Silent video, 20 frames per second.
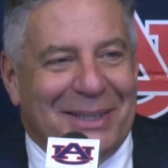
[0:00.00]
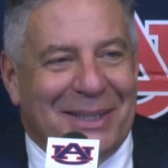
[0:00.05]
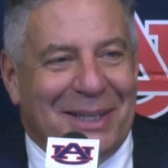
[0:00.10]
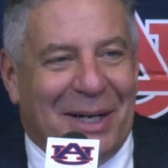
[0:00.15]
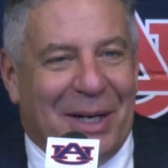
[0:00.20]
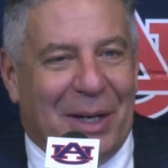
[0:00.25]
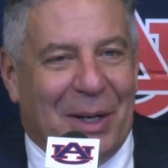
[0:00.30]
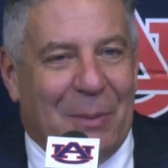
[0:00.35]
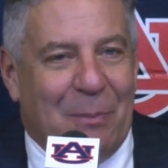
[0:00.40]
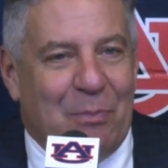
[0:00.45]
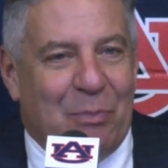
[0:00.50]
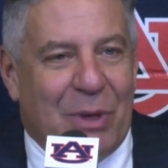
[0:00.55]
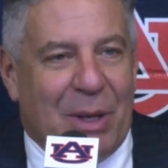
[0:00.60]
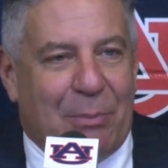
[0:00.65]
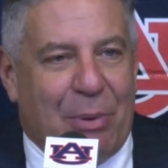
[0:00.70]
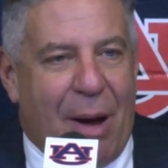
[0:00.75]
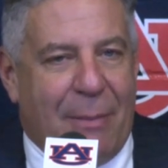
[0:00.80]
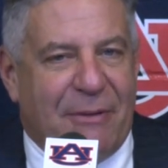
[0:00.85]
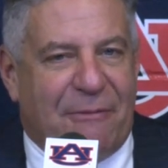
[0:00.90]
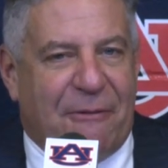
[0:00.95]
Um,
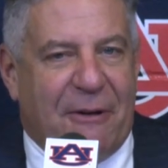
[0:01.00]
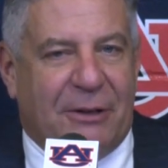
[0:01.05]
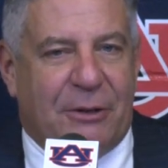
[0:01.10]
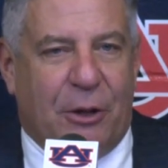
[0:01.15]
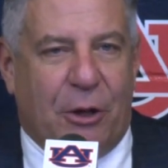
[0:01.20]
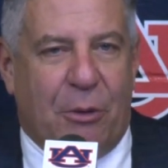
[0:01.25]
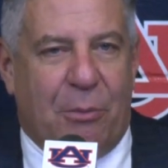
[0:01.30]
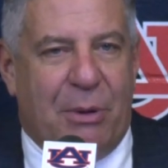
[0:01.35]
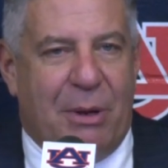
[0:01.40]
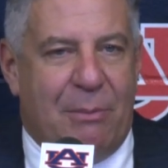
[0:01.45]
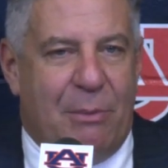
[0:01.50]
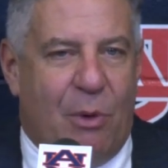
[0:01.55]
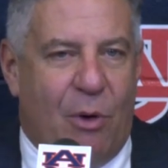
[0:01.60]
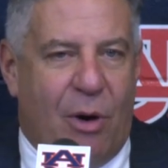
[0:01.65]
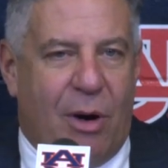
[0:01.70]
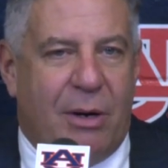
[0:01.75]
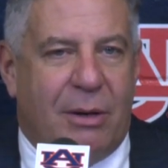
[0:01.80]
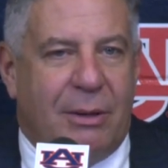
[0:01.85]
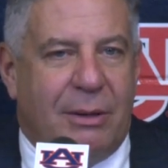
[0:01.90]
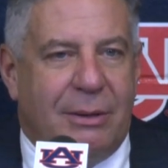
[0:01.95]
probably felt a little bit
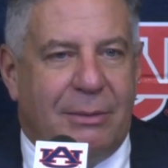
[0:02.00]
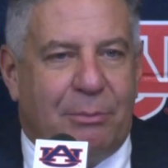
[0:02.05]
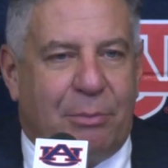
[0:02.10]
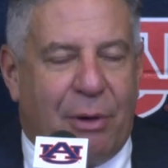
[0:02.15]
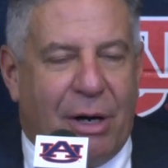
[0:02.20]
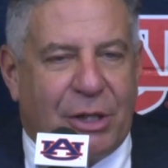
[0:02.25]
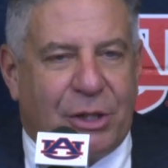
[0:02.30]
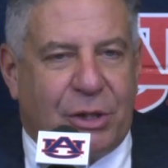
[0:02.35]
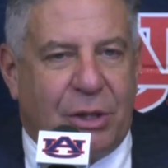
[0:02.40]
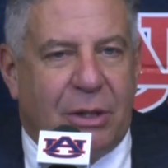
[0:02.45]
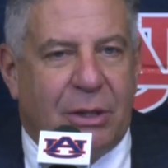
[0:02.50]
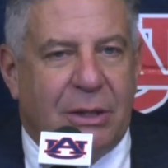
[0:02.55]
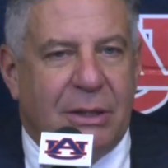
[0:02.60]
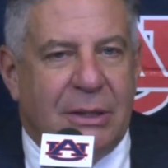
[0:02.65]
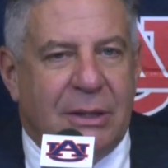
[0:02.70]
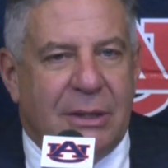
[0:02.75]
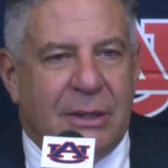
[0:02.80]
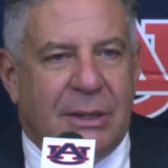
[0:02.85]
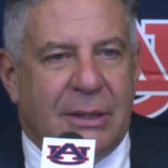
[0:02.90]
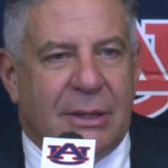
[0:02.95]
more pressure,
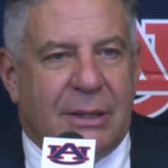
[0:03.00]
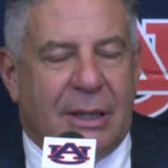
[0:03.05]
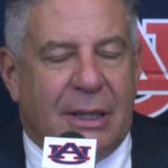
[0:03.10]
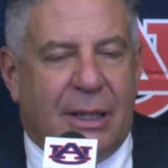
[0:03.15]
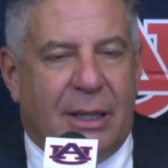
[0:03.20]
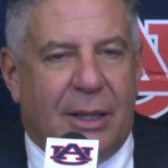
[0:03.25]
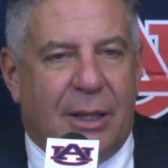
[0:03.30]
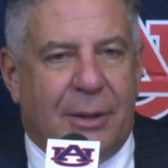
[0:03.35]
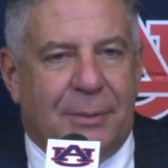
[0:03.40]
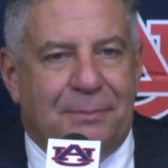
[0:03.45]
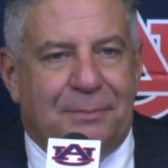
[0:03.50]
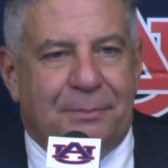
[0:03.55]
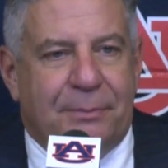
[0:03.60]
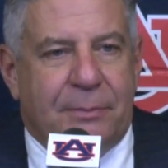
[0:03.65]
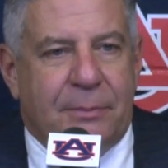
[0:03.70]
um,